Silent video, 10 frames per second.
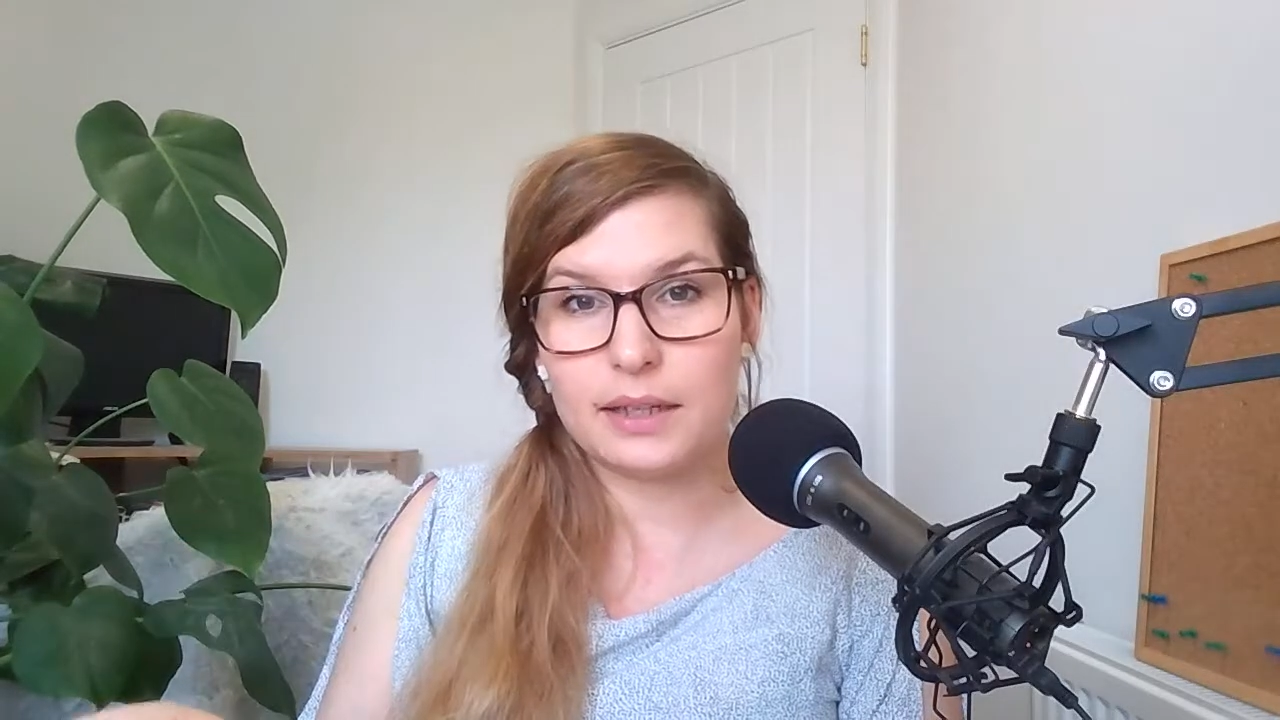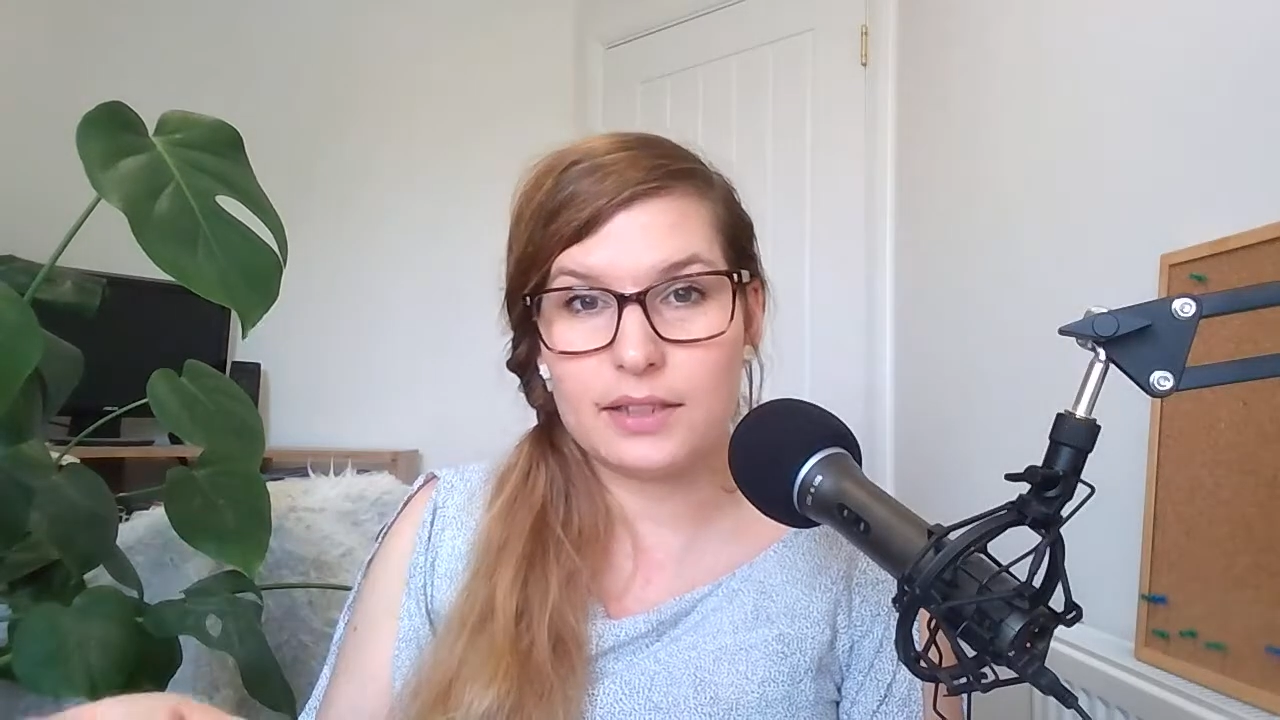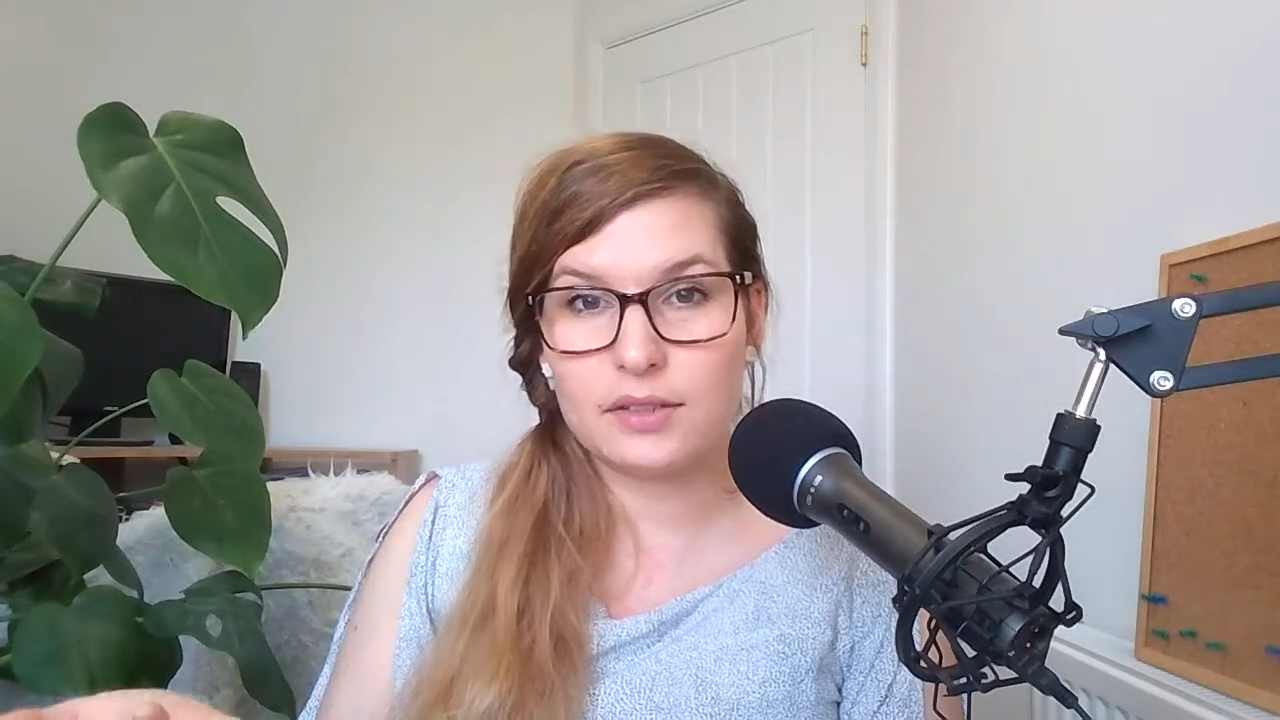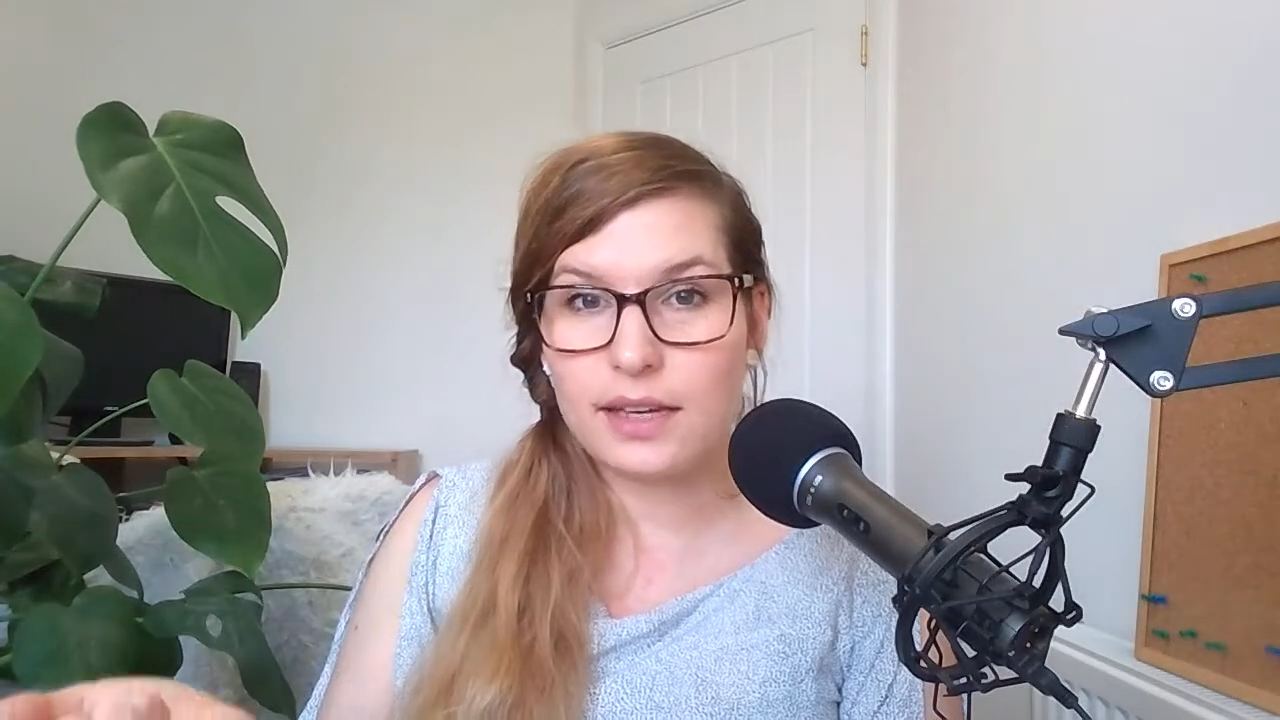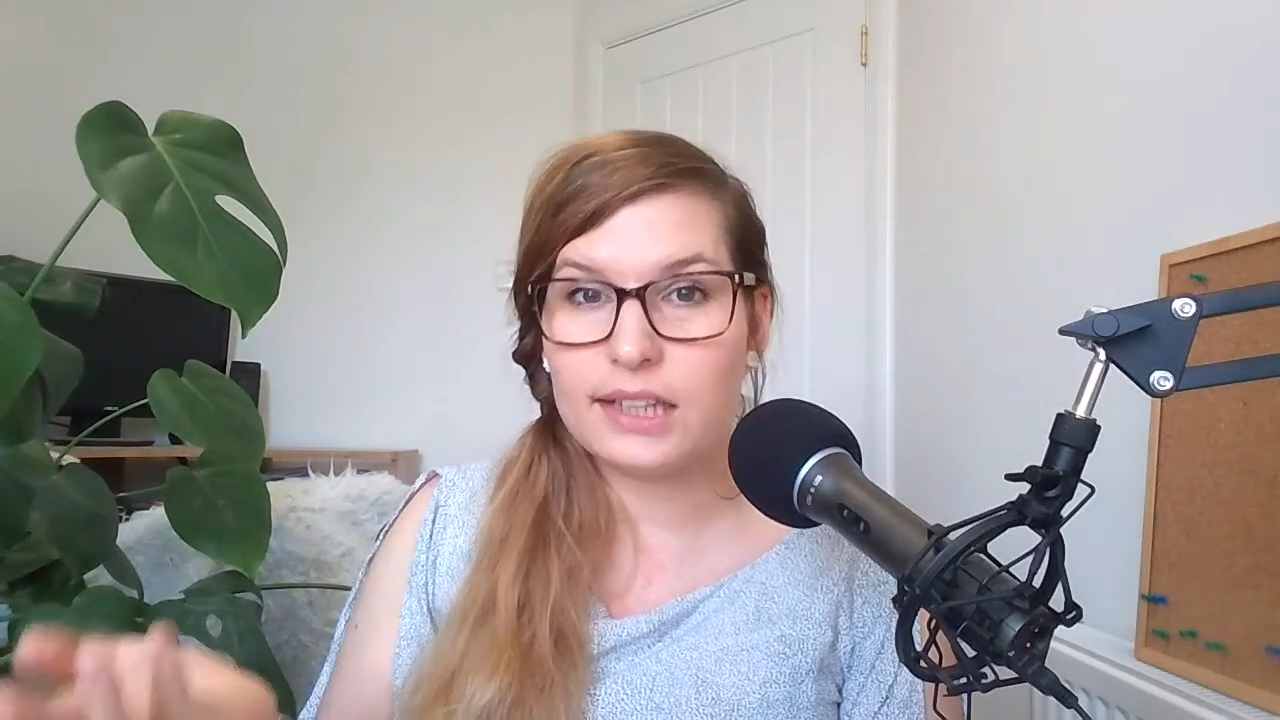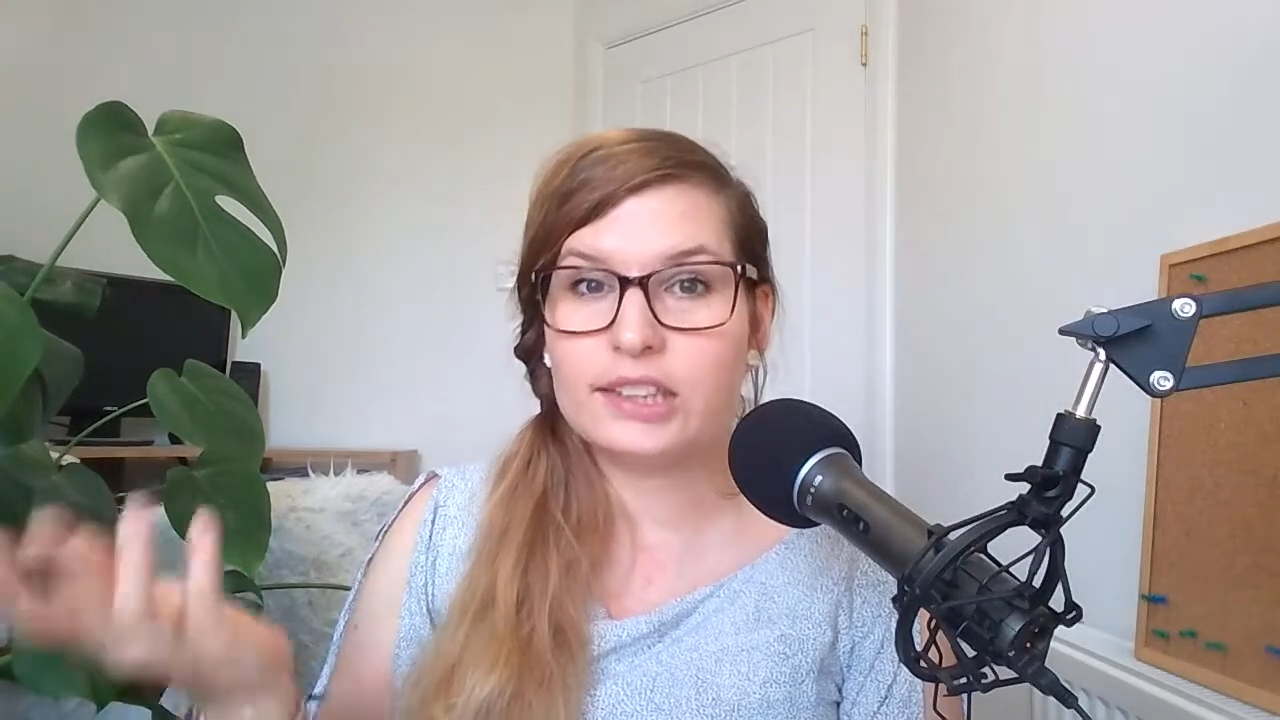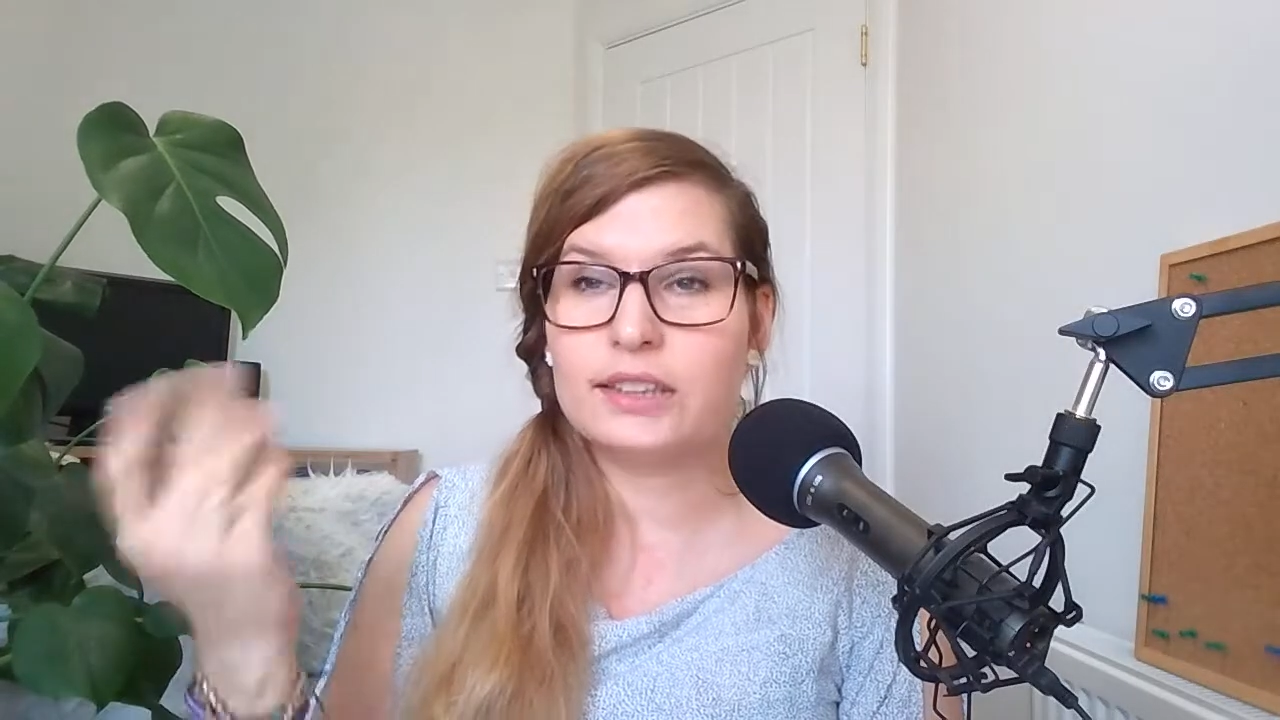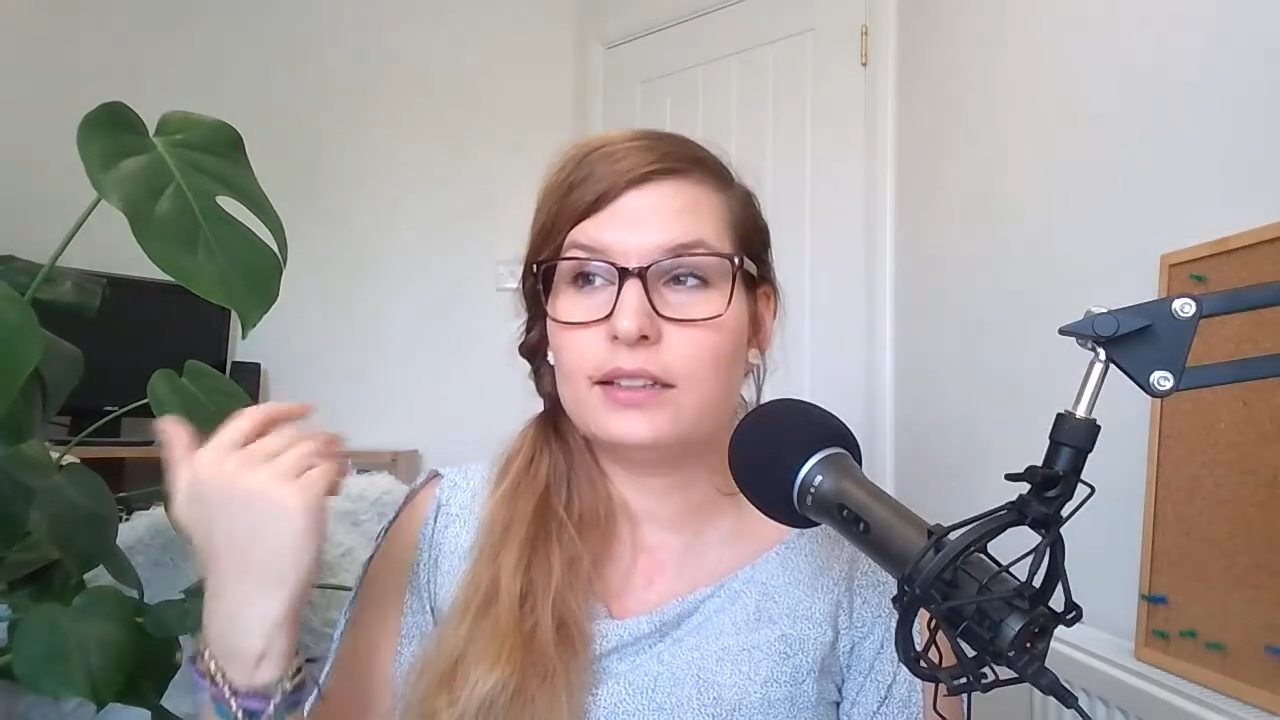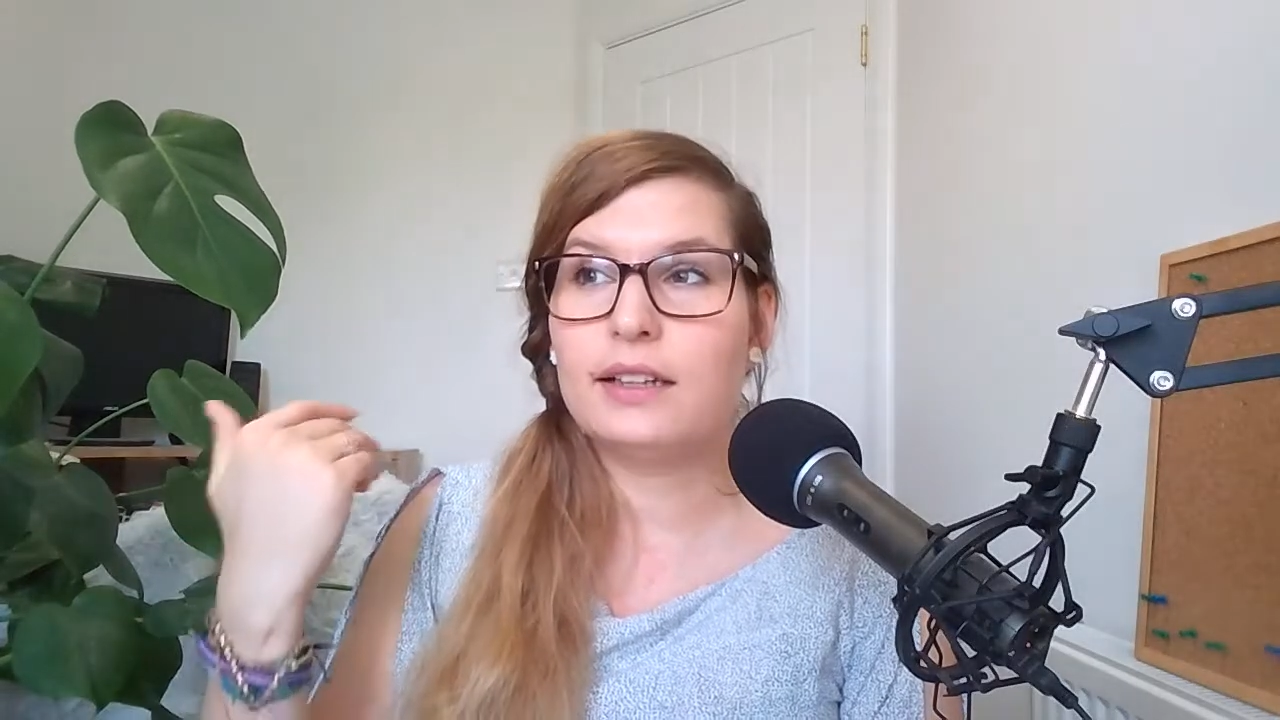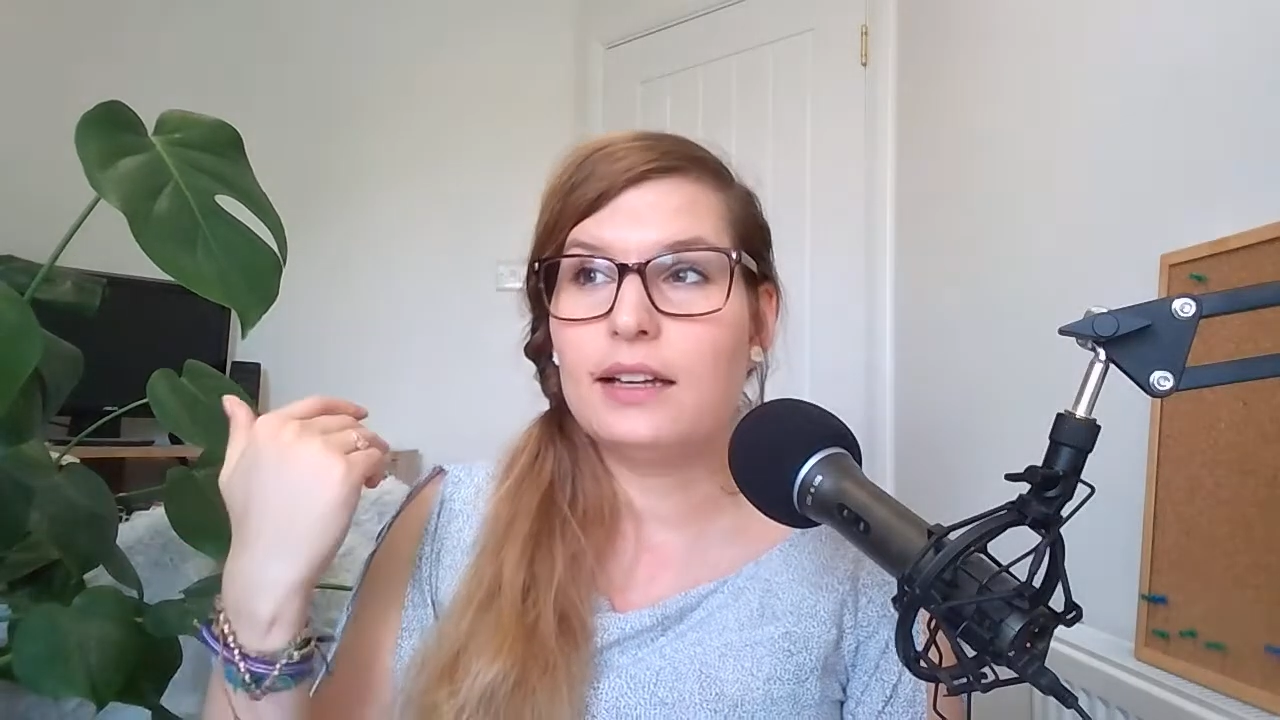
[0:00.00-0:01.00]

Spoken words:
education.